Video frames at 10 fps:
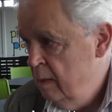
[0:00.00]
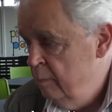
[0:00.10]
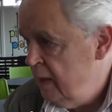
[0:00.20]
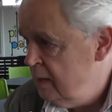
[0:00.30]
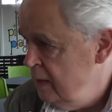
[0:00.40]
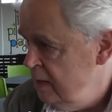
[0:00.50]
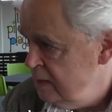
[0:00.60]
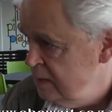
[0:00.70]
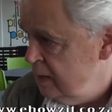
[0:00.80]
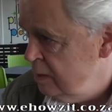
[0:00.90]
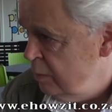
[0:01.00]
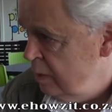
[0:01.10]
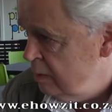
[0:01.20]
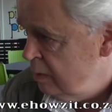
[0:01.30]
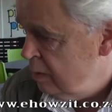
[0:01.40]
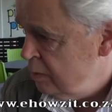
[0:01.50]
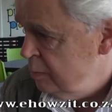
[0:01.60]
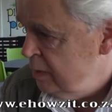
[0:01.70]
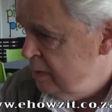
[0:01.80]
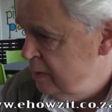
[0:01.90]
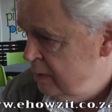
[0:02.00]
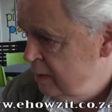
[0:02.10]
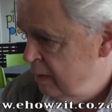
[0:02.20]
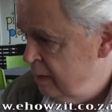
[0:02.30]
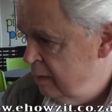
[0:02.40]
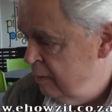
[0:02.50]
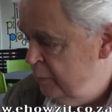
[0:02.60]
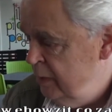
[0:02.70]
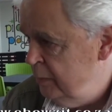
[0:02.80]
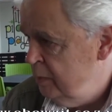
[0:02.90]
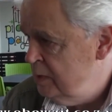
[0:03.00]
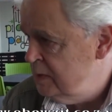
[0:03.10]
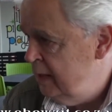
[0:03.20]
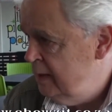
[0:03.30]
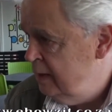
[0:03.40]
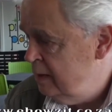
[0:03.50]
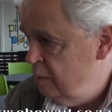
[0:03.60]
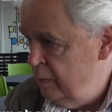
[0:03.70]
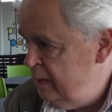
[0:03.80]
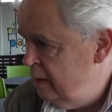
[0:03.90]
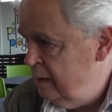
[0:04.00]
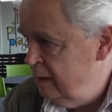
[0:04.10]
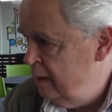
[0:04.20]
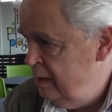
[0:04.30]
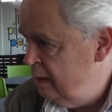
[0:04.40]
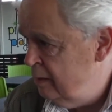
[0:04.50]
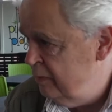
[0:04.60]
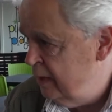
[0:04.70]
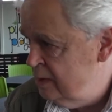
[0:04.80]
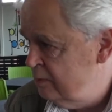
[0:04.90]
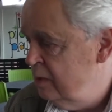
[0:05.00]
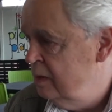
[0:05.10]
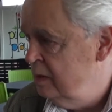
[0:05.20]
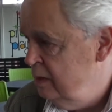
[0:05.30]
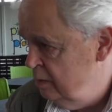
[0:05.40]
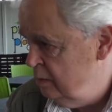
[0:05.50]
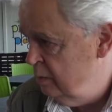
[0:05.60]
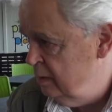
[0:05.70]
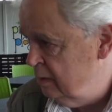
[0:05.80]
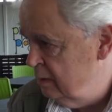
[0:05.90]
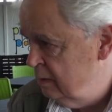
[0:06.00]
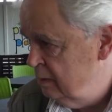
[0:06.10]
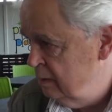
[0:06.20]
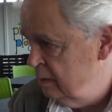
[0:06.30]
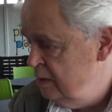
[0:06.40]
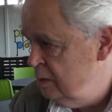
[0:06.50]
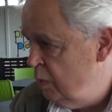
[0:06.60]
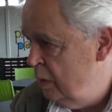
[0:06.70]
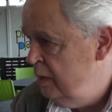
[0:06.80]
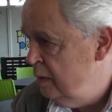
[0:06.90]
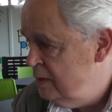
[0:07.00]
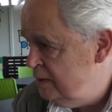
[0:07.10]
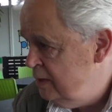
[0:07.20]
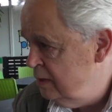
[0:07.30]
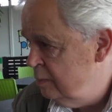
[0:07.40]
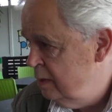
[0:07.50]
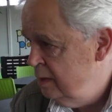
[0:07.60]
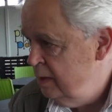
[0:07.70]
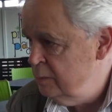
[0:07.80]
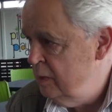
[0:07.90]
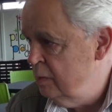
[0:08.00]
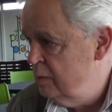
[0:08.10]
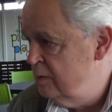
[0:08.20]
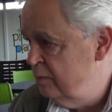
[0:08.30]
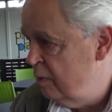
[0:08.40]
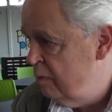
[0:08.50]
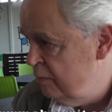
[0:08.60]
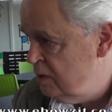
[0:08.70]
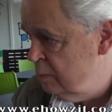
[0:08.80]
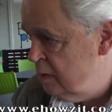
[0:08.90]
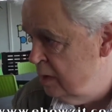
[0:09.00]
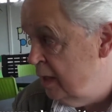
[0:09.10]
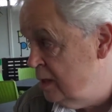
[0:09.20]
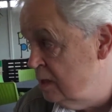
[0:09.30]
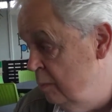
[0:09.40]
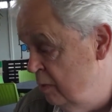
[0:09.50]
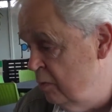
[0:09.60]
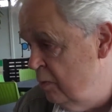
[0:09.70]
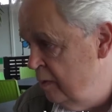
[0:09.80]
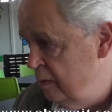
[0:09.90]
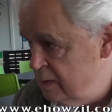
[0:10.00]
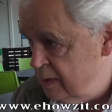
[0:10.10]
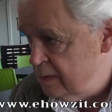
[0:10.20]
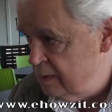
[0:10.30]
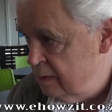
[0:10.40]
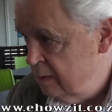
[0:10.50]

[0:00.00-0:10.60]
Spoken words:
Mike, then there's the other argument of people who say that the weather and other factors have got nothing to do with it. The reason why we don't see them is because foreign fishermen catch them before they reach us.